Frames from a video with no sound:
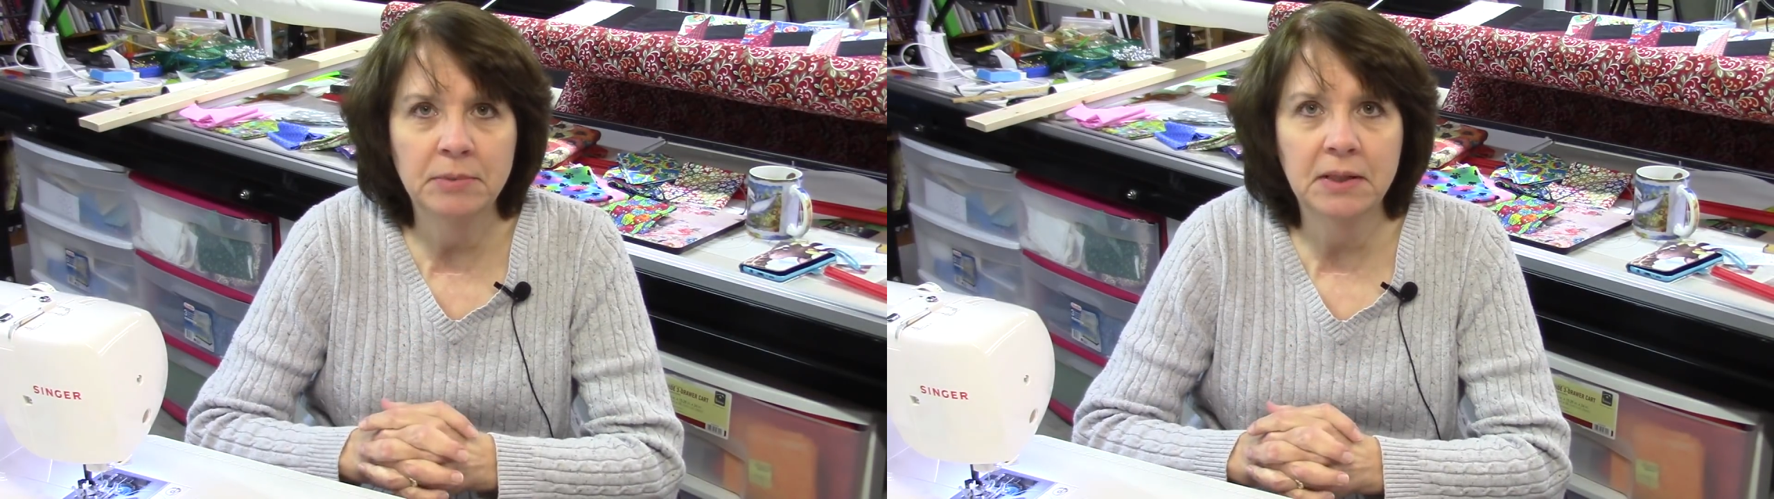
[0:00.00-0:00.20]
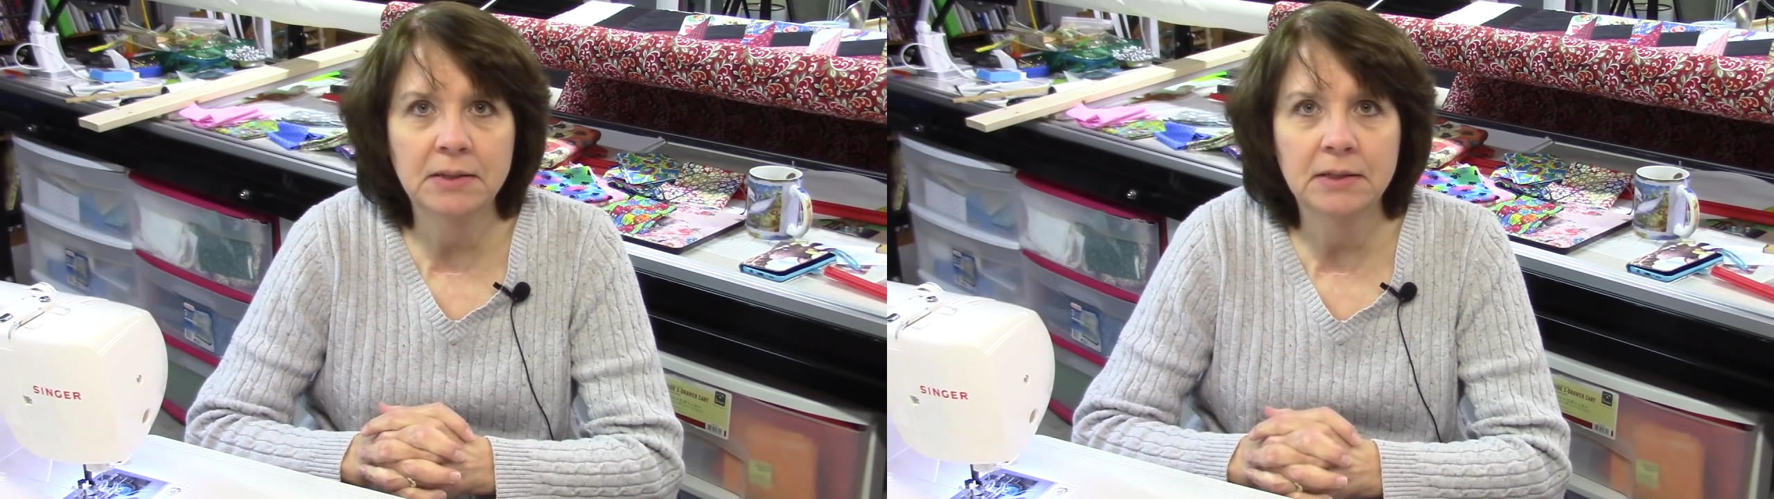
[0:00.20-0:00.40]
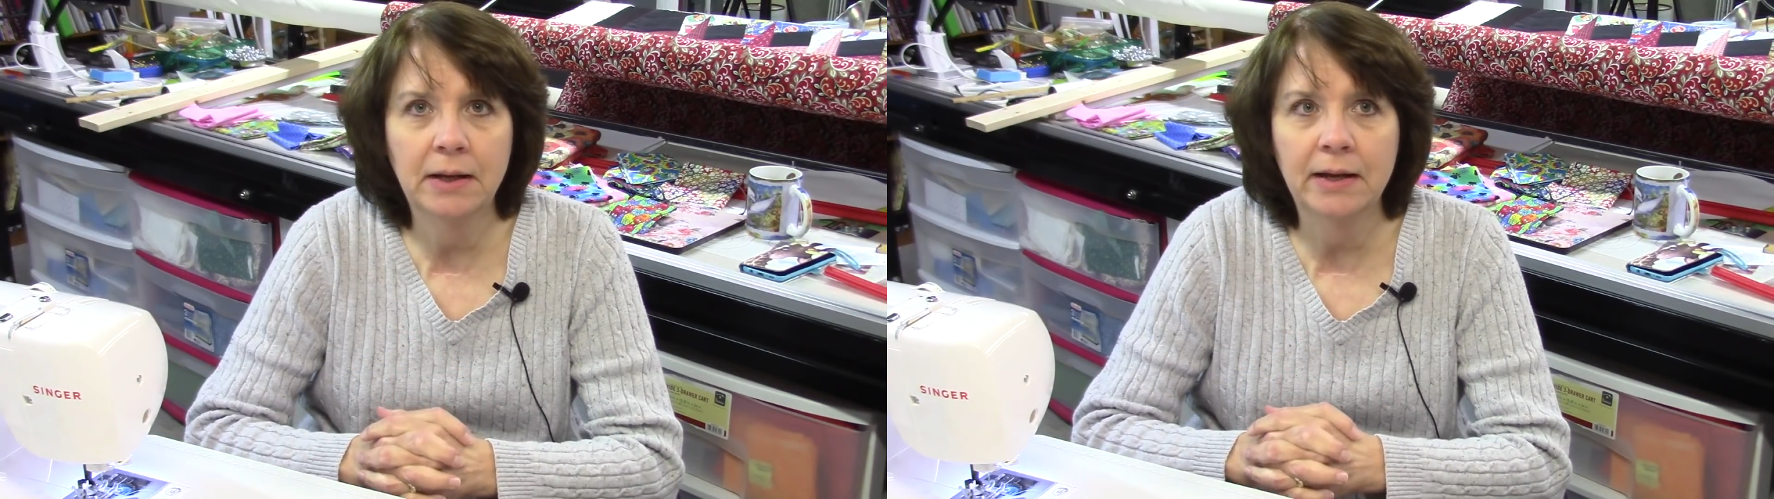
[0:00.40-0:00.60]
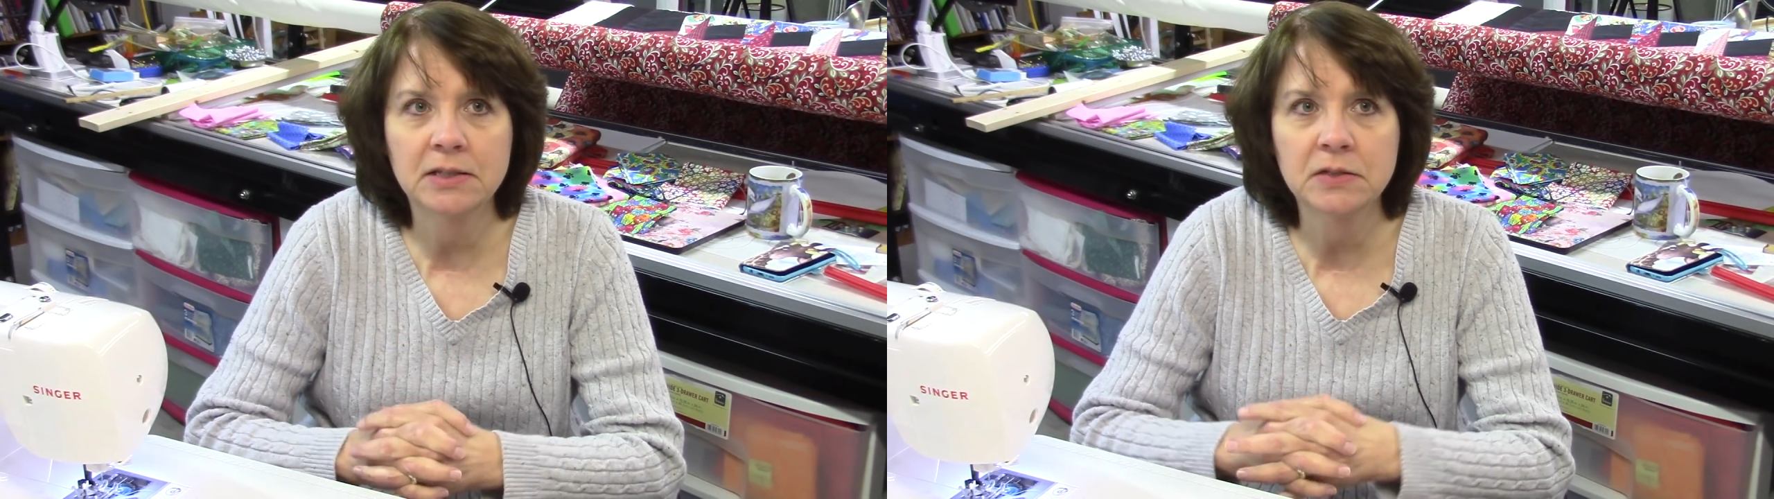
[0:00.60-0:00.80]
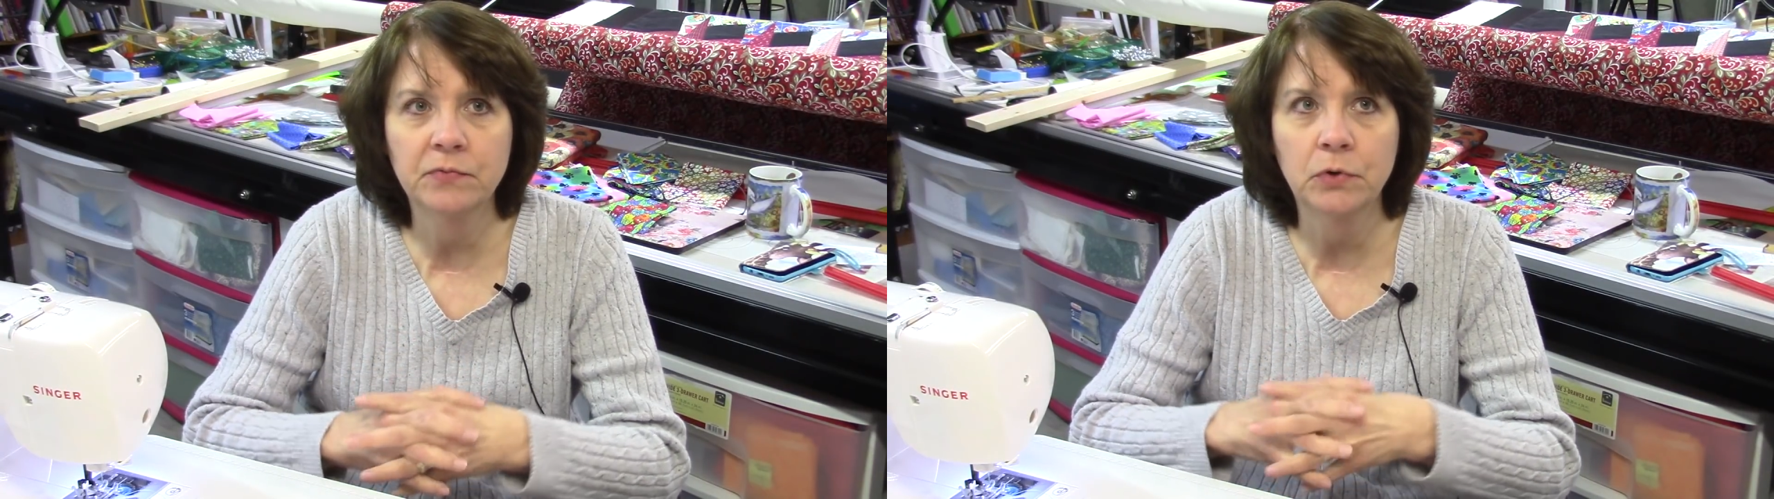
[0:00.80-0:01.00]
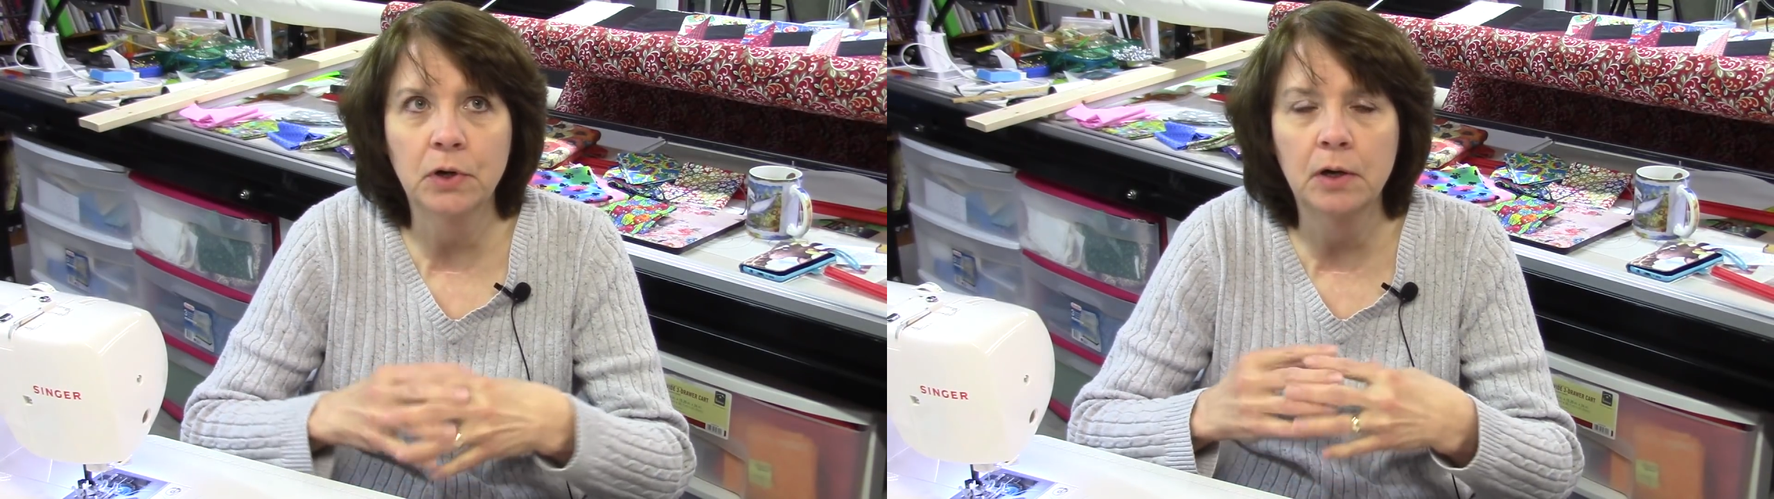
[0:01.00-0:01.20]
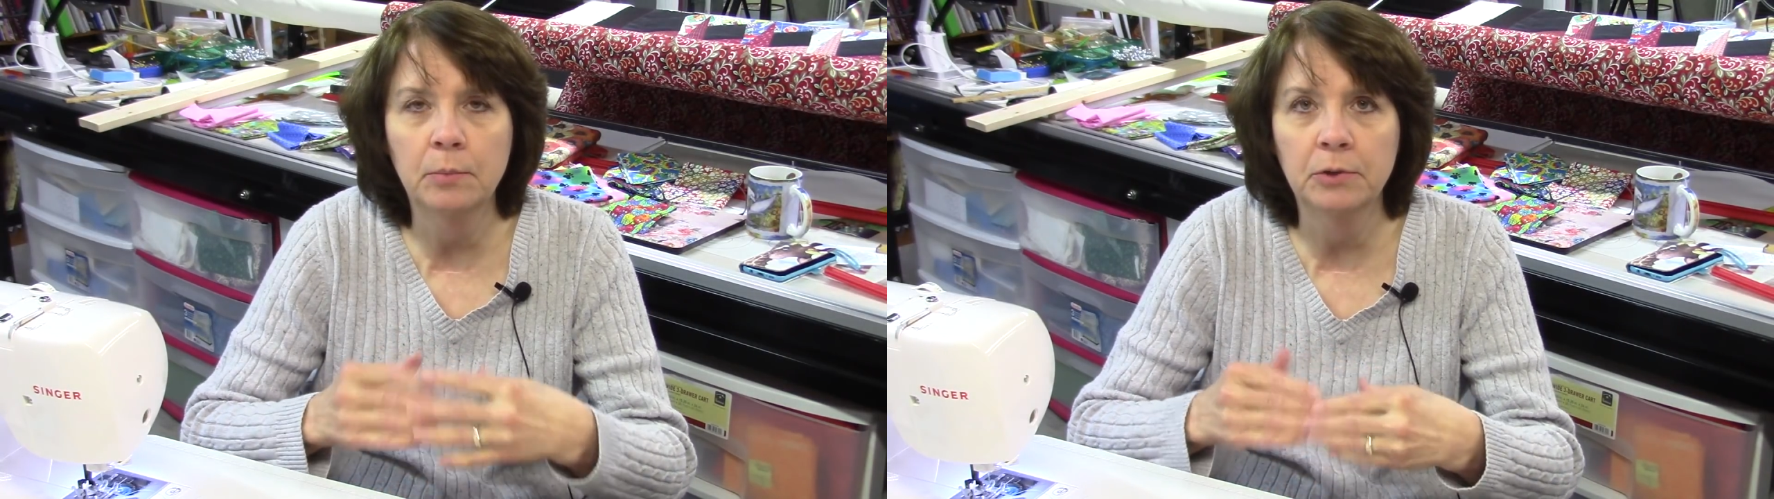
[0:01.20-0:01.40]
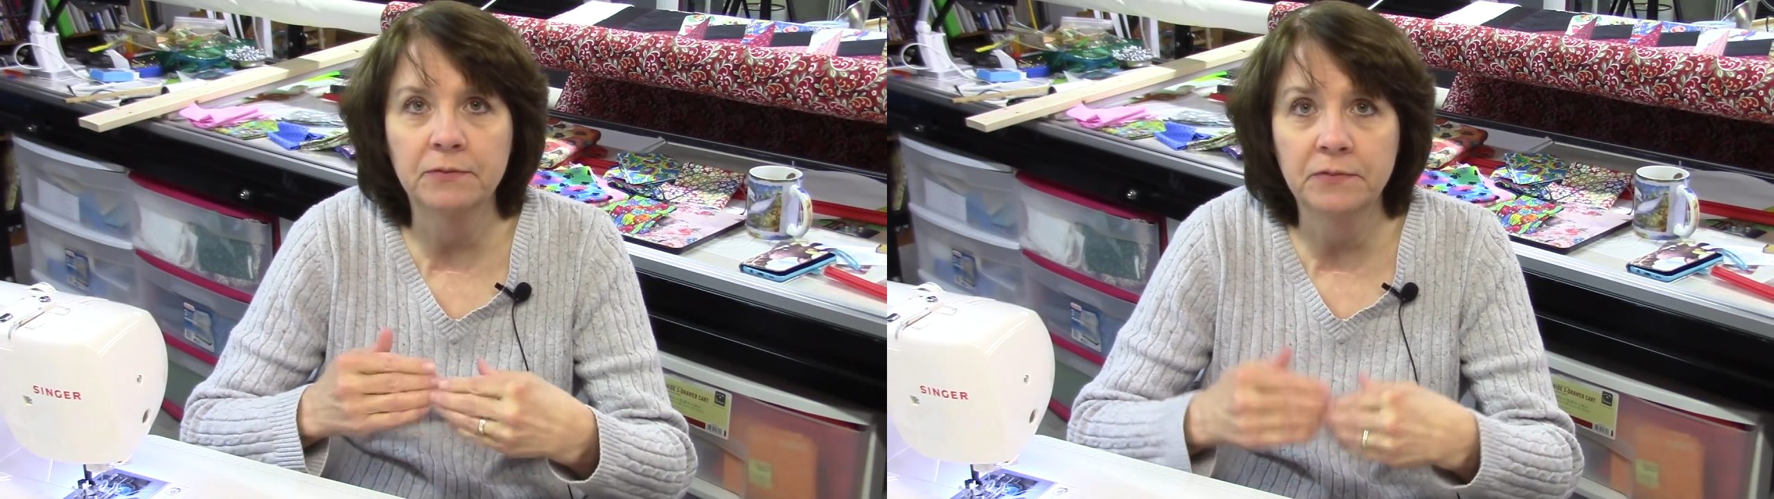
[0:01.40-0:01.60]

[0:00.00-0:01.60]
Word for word: but they did ask for a couple of